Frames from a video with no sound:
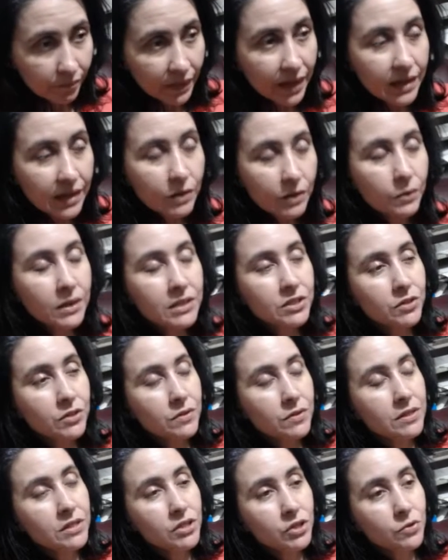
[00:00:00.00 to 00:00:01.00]
anyway, so
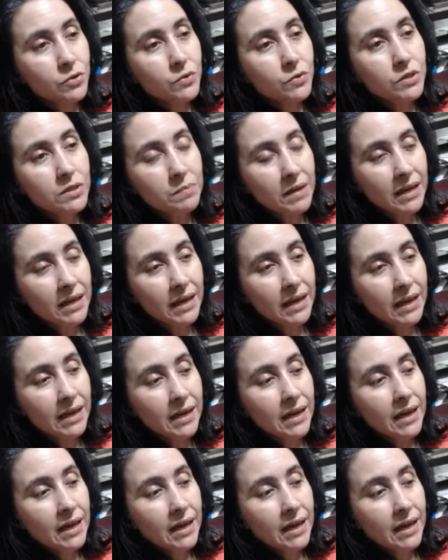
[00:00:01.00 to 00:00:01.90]
this is news to me.